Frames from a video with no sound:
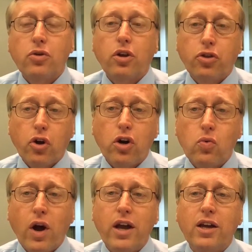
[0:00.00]
So the
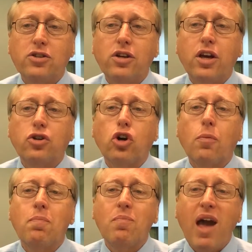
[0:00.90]
third way is to
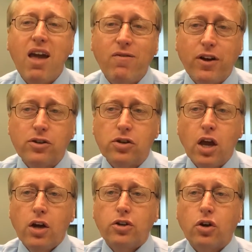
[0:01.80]
get your
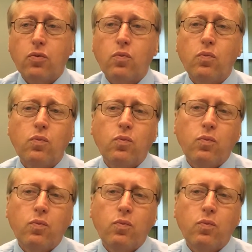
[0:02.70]
mavens to